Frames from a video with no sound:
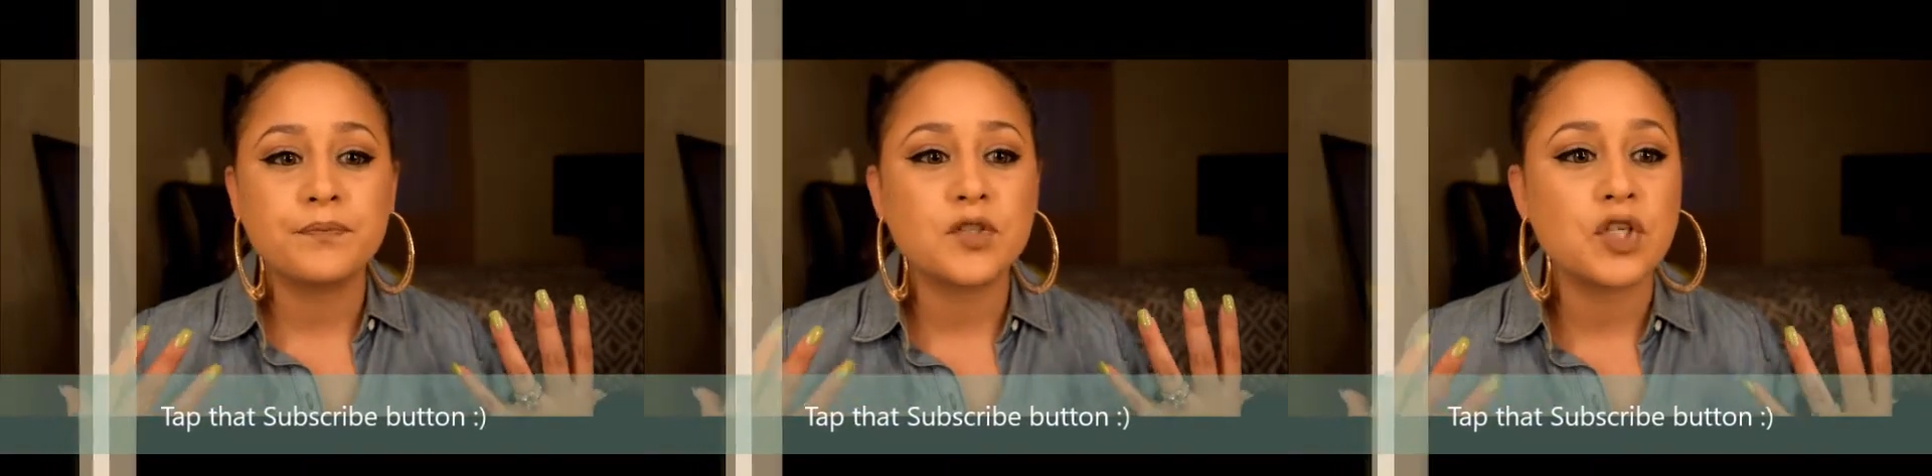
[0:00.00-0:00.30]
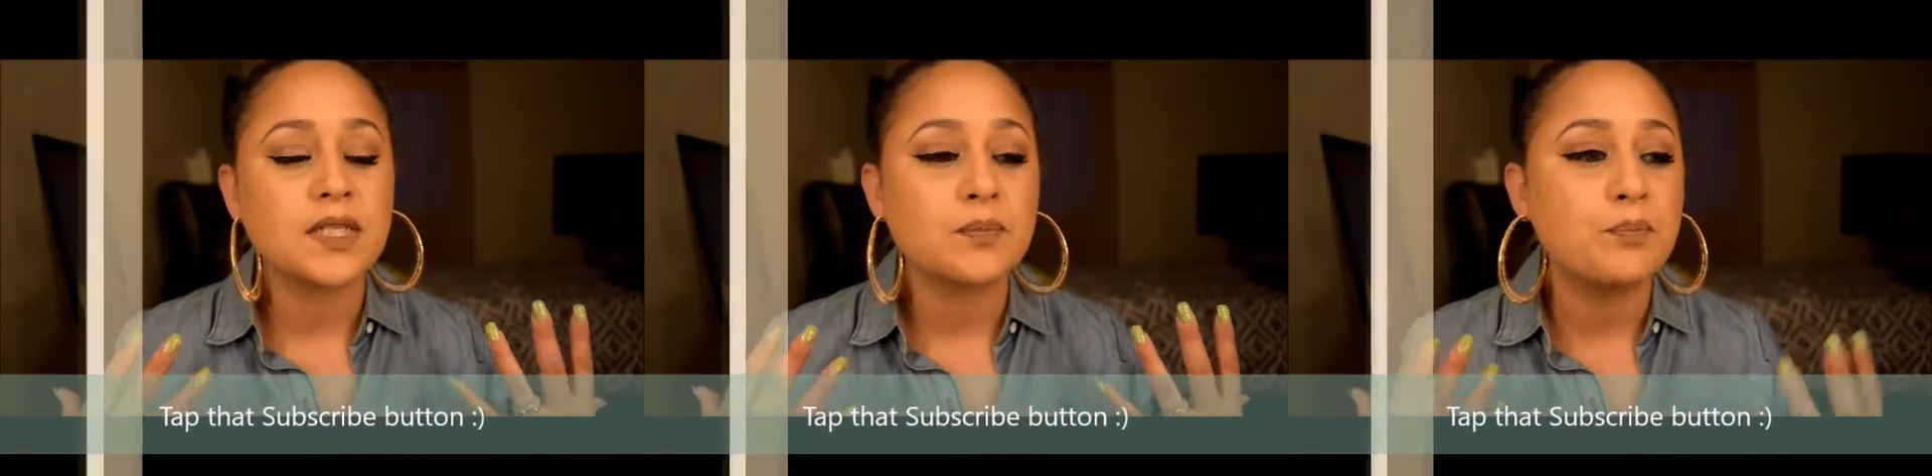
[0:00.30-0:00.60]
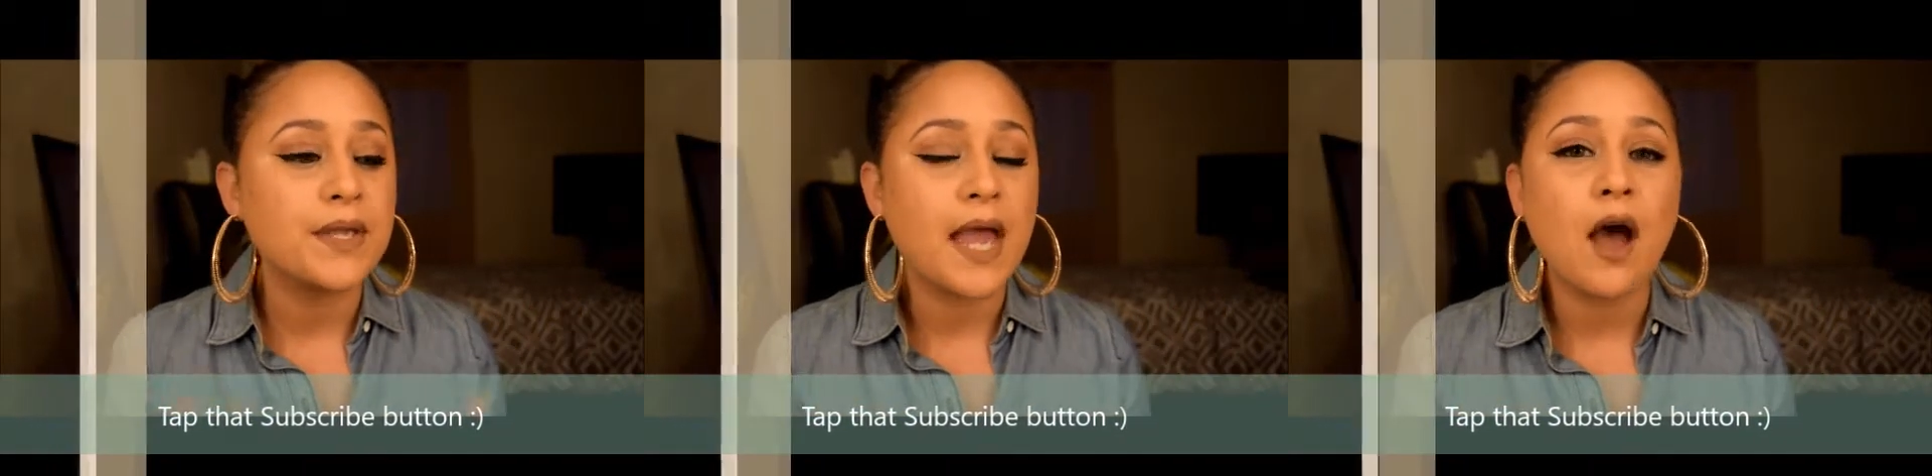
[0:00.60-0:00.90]
just
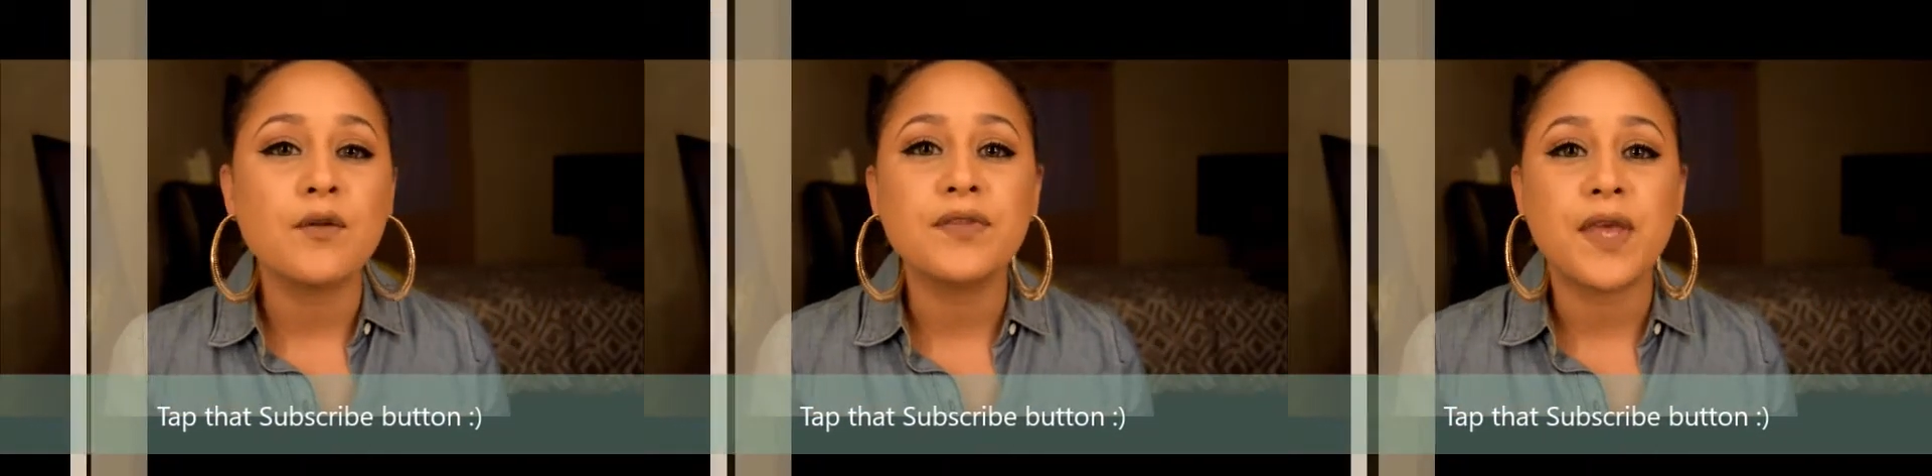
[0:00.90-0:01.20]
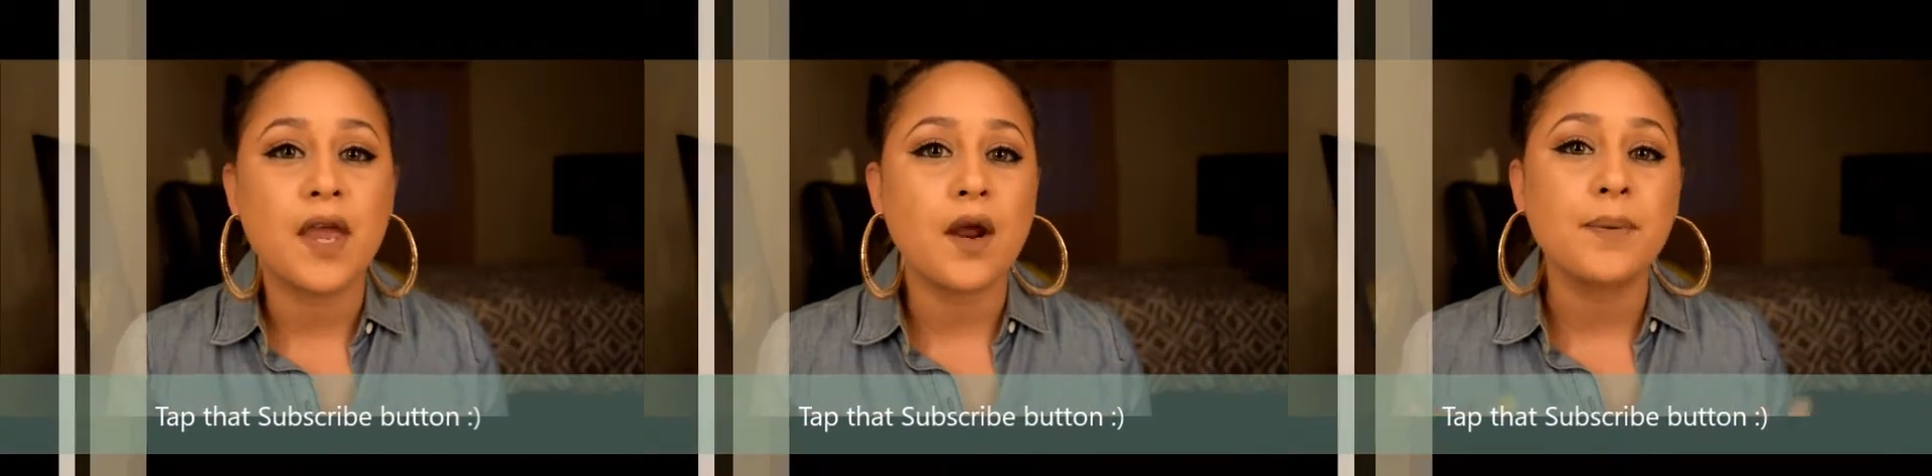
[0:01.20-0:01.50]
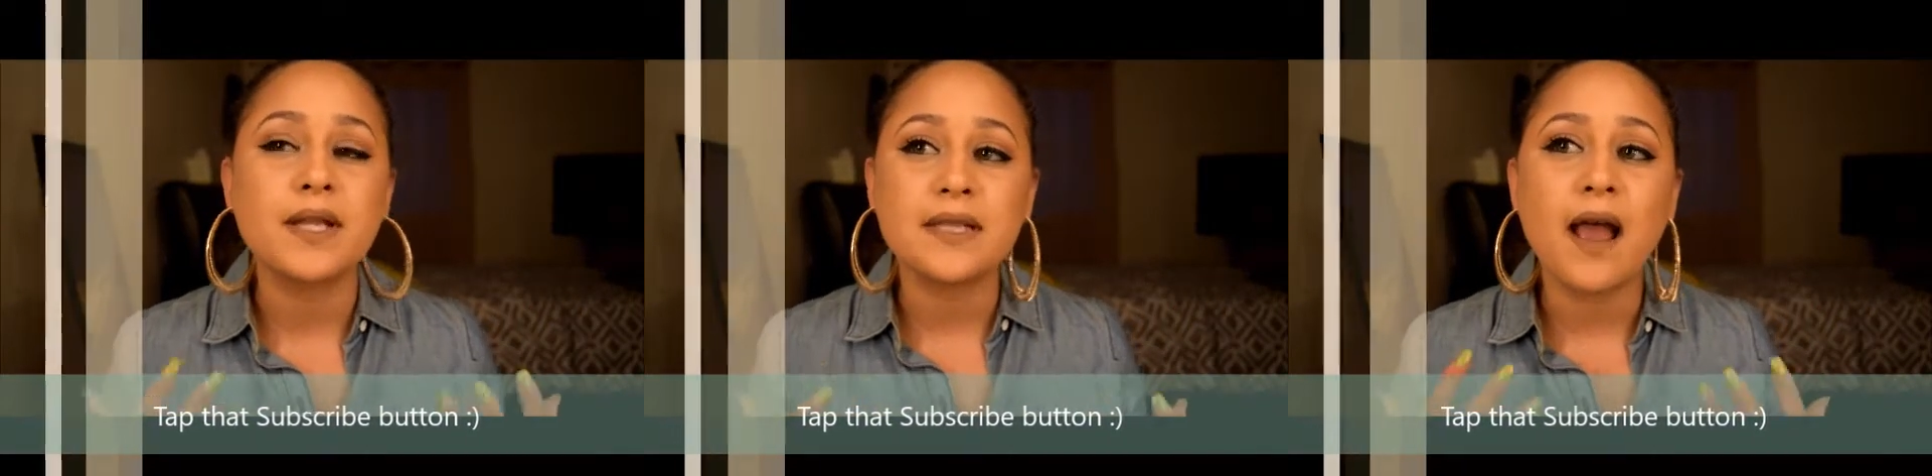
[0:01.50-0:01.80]
be out there
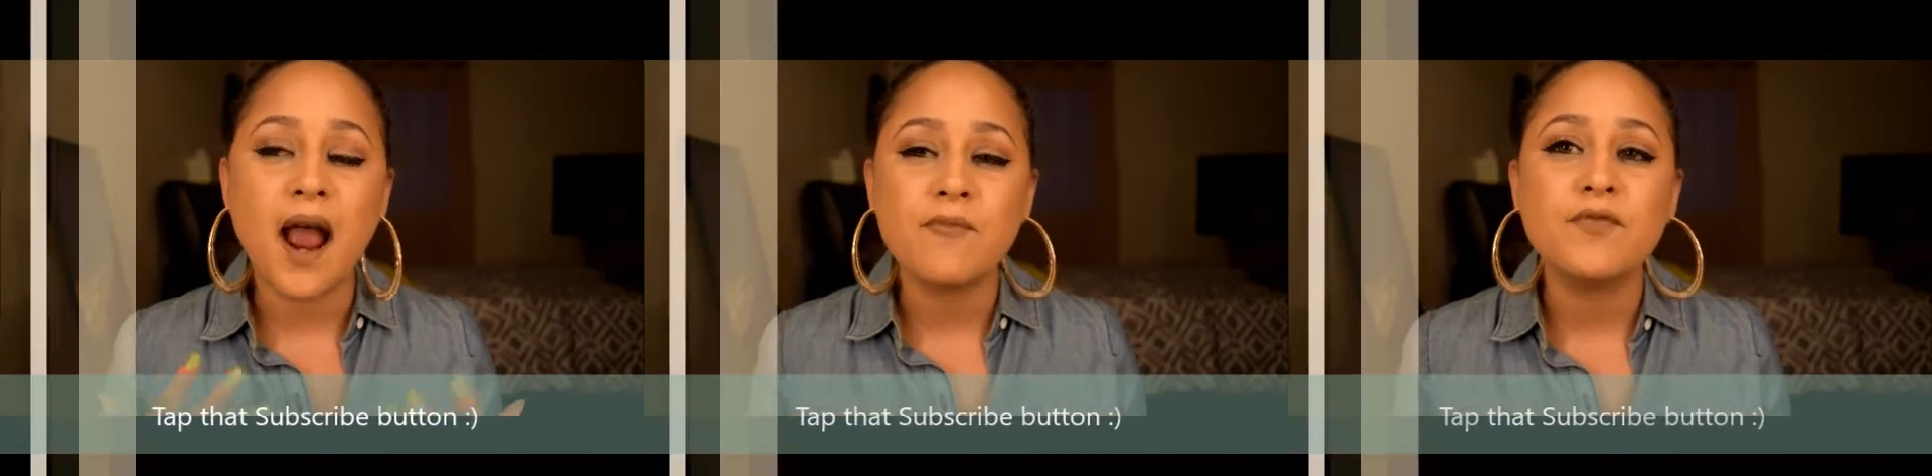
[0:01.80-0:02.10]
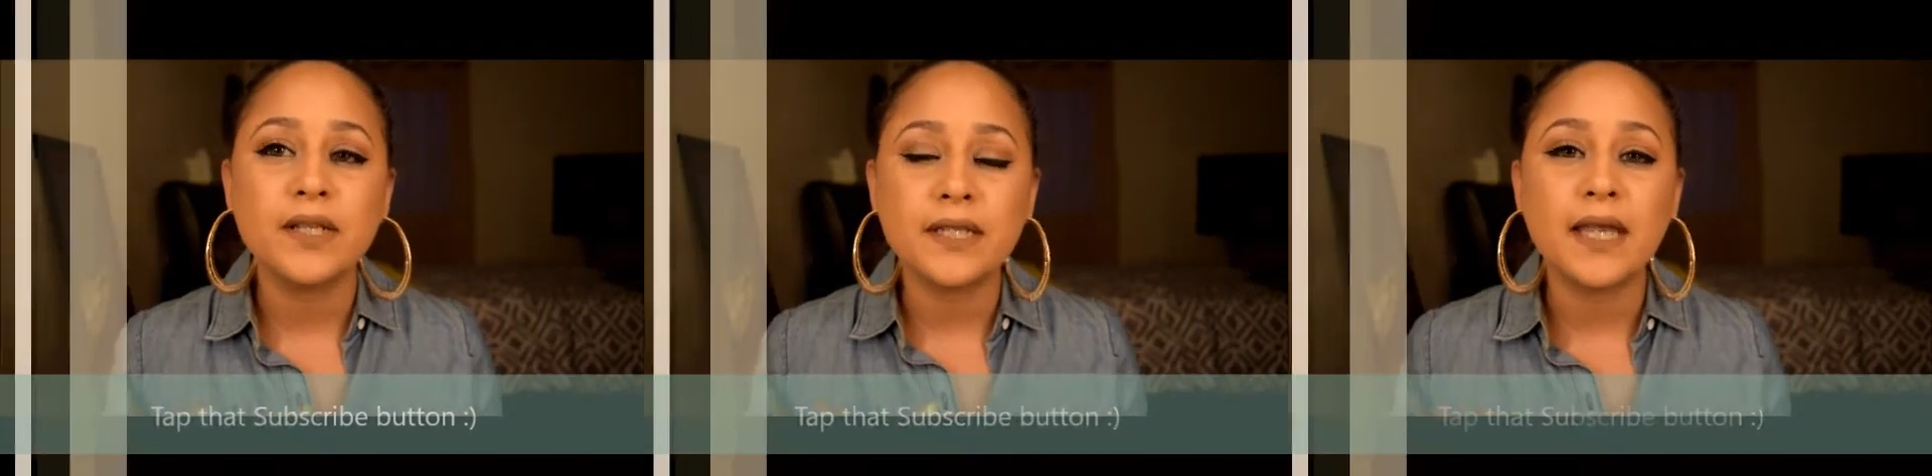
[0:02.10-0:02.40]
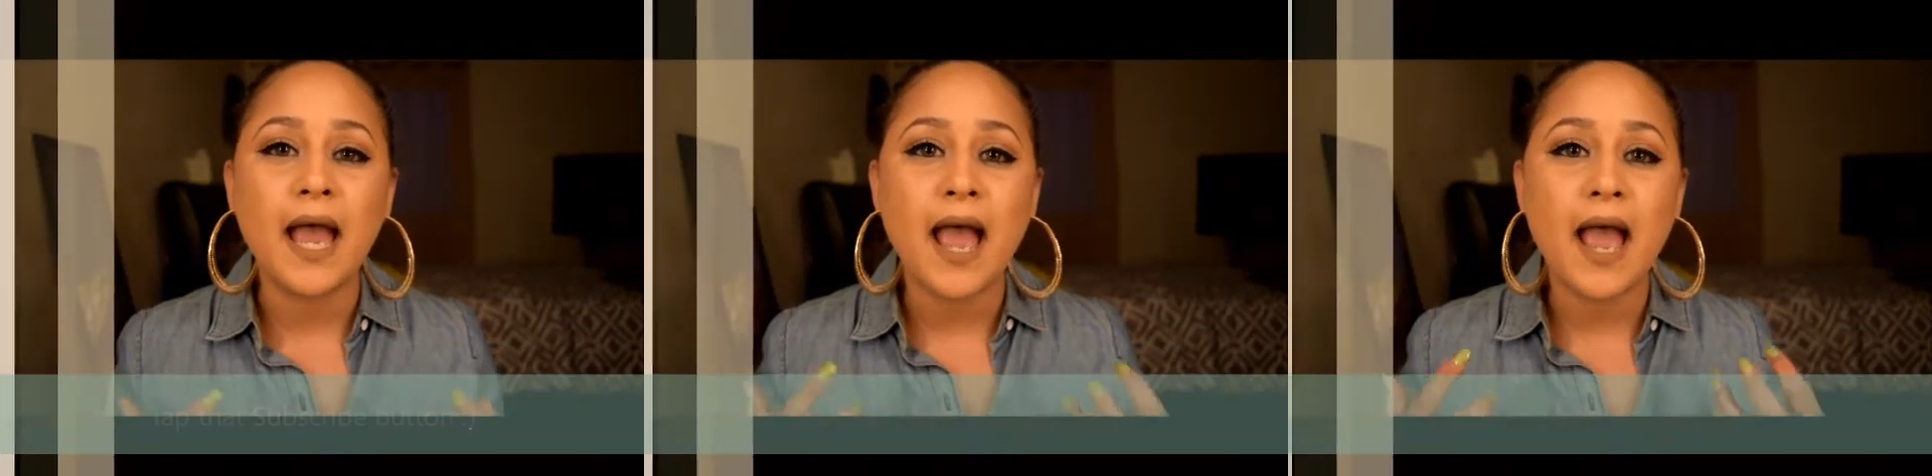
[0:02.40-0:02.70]
because I, I'm really,